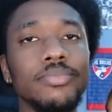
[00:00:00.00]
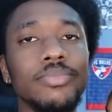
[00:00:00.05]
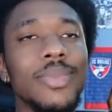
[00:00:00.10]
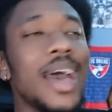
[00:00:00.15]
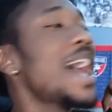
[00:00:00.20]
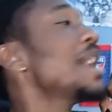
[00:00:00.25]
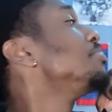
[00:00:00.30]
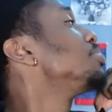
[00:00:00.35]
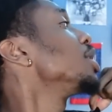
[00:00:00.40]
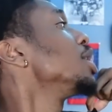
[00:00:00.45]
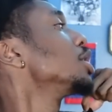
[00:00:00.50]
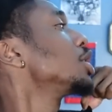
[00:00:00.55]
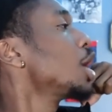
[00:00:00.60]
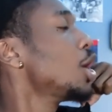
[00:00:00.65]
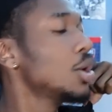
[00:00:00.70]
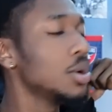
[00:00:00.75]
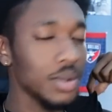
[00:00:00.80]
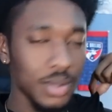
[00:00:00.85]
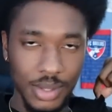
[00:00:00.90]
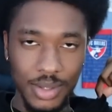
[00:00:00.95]
Hey,
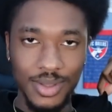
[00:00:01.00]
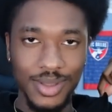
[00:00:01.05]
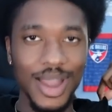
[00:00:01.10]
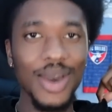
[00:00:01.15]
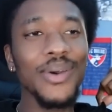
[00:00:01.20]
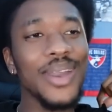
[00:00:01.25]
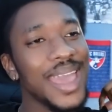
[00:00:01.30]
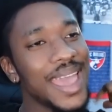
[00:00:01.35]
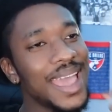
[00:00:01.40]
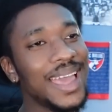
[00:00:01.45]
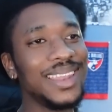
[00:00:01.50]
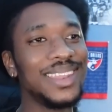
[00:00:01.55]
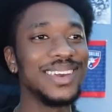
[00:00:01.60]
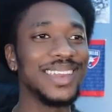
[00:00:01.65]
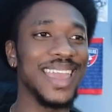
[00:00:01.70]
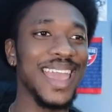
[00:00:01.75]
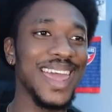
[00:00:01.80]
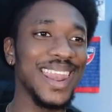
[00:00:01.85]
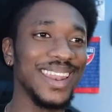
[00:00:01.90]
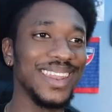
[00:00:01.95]
Bronco. Go ahead,
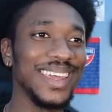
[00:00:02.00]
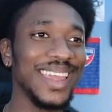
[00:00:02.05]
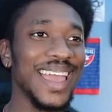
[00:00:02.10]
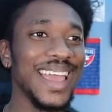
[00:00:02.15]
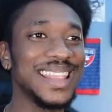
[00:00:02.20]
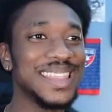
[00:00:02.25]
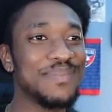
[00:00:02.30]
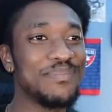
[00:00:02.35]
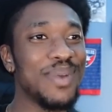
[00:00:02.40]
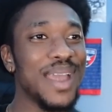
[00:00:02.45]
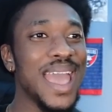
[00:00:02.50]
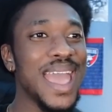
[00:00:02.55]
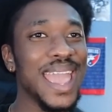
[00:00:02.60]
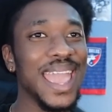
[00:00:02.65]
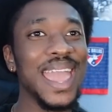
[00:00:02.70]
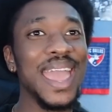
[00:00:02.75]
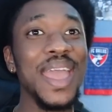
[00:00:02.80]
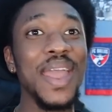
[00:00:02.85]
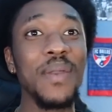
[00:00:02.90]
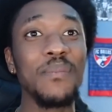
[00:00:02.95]
look at it. Look at the
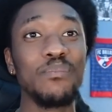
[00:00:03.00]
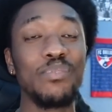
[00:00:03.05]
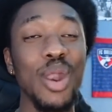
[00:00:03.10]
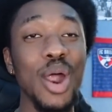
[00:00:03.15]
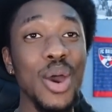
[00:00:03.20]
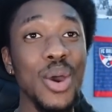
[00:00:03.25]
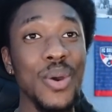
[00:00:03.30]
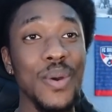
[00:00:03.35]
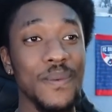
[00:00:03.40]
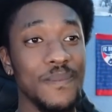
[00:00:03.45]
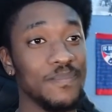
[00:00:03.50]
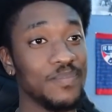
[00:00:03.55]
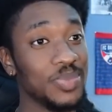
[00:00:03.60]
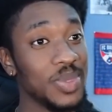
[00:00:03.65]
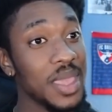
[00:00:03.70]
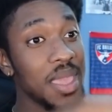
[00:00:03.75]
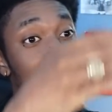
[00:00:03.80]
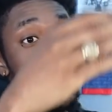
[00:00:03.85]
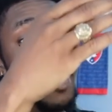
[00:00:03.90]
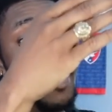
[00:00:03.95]
back. Bro,
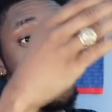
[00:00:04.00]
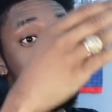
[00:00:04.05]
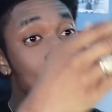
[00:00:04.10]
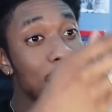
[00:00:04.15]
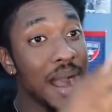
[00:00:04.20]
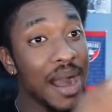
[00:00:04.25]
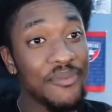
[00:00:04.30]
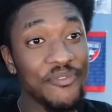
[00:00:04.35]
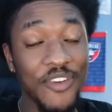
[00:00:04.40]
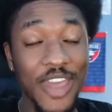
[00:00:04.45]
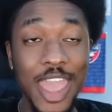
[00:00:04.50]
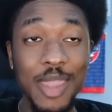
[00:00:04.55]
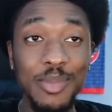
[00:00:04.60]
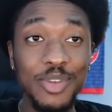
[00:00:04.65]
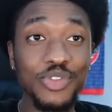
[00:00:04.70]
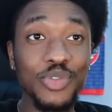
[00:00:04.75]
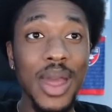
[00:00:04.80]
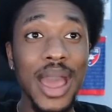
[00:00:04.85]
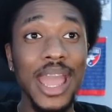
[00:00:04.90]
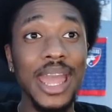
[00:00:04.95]
my
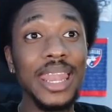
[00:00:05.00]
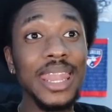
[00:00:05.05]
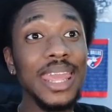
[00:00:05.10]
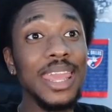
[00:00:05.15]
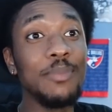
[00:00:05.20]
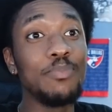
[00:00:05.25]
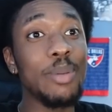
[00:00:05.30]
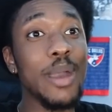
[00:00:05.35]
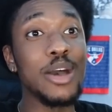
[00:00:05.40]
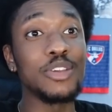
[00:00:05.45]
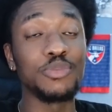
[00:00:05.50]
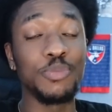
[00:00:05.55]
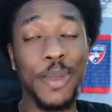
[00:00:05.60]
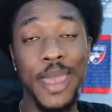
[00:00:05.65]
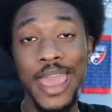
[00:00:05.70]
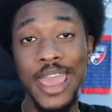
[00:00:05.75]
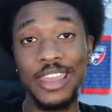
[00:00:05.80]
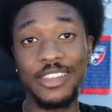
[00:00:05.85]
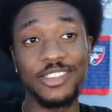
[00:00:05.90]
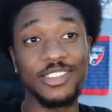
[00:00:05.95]
famous Rocket League bounce
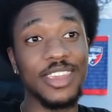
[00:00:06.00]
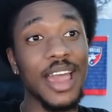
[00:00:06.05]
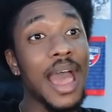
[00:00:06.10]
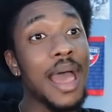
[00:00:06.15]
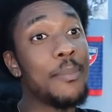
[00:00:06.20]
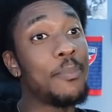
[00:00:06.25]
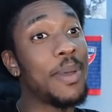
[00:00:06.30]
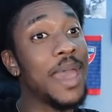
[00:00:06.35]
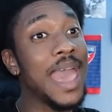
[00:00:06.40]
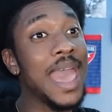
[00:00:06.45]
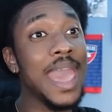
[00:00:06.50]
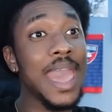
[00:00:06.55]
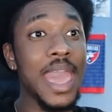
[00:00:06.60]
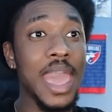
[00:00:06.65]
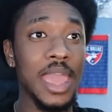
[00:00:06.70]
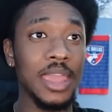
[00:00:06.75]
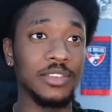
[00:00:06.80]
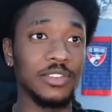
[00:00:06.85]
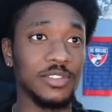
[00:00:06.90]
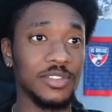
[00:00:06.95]
pass shot
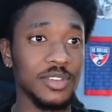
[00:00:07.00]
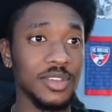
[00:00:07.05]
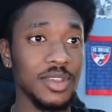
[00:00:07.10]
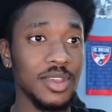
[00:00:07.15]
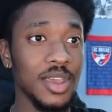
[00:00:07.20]
pass